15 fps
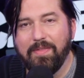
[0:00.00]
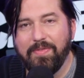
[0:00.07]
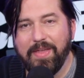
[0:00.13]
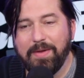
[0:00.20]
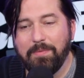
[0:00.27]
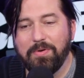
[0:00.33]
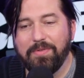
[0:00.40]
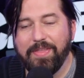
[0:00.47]

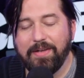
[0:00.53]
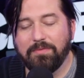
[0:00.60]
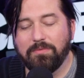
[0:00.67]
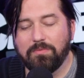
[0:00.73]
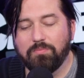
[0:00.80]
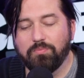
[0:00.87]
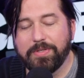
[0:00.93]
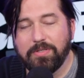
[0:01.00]
they will
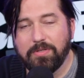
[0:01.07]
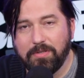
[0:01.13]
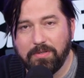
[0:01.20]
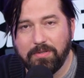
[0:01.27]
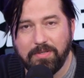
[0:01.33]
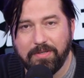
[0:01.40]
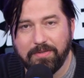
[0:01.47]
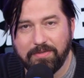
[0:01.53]
then
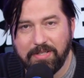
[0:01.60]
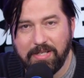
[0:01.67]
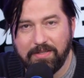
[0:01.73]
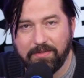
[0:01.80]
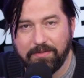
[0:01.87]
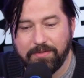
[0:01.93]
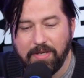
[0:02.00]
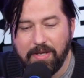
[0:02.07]
return those
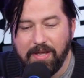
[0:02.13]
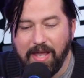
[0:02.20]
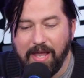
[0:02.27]
needles,